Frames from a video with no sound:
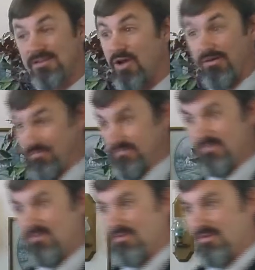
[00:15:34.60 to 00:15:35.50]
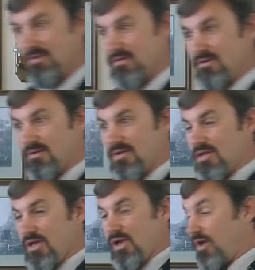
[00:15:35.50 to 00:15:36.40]
no.
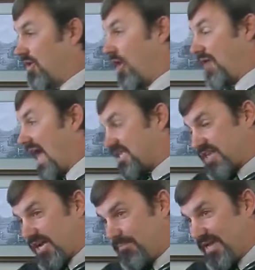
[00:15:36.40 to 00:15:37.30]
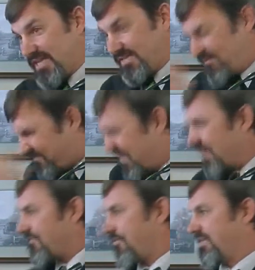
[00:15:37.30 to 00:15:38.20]
No, that's going to be a
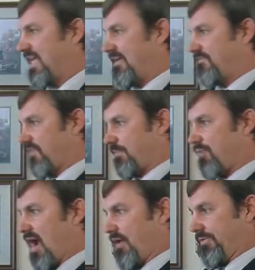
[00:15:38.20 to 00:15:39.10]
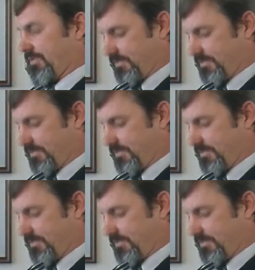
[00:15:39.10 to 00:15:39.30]
fearful day for the proud.